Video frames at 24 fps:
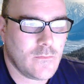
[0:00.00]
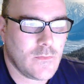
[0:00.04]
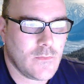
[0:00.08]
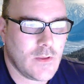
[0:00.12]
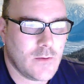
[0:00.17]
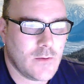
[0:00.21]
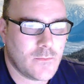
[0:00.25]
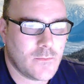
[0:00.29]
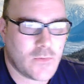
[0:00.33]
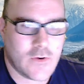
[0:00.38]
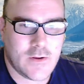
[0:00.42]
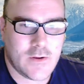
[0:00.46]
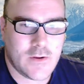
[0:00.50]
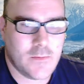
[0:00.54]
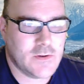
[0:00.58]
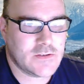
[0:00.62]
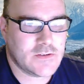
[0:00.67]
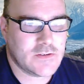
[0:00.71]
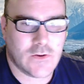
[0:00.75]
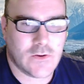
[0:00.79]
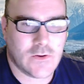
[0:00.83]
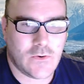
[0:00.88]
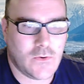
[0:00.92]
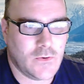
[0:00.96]
pretty
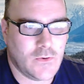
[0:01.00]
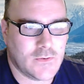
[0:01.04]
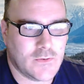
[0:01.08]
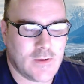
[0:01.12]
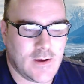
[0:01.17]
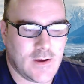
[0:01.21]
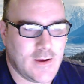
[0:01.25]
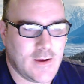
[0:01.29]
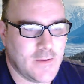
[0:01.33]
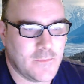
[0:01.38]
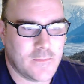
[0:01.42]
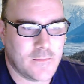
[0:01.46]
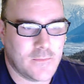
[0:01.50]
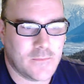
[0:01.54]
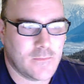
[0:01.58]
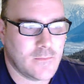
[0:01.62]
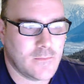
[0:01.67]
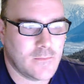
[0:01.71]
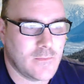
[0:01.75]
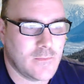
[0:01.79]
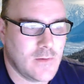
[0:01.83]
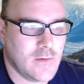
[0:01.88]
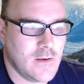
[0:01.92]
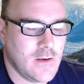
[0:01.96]
much the whole time,
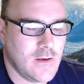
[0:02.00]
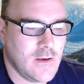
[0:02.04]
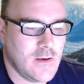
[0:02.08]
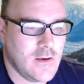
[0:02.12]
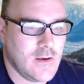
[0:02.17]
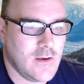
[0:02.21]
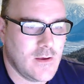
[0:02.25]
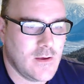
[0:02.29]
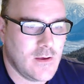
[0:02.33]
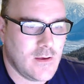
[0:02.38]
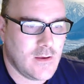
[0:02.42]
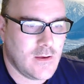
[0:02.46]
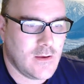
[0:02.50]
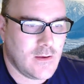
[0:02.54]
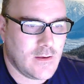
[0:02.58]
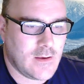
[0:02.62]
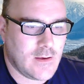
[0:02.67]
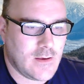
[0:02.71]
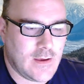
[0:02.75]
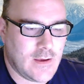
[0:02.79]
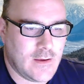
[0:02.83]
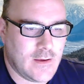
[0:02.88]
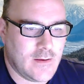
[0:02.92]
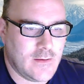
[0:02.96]

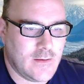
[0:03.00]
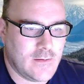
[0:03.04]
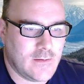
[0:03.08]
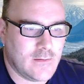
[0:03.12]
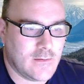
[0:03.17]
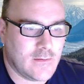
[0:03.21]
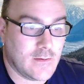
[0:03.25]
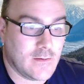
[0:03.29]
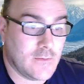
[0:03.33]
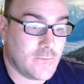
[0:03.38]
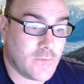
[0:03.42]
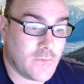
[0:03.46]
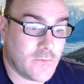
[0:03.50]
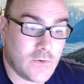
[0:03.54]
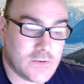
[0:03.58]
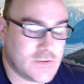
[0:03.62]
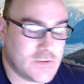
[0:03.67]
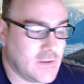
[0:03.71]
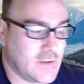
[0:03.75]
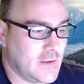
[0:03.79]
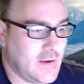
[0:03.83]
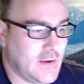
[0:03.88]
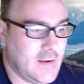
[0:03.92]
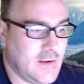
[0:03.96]
and
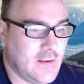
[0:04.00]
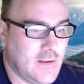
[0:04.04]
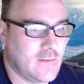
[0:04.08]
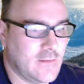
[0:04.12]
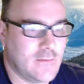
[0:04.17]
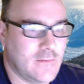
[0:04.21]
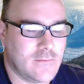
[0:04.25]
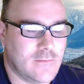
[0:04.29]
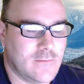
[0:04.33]
unfortunately he didn't.